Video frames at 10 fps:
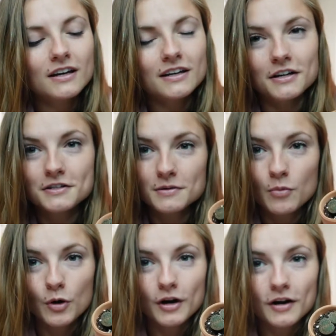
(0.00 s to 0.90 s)
get some
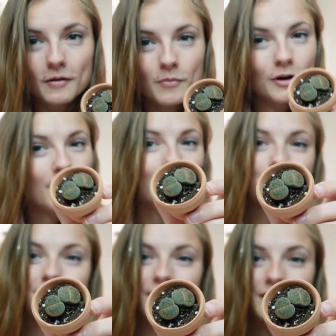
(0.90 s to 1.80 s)
more
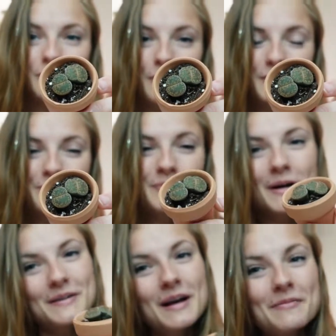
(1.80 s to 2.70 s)
colors of this one. But yeah,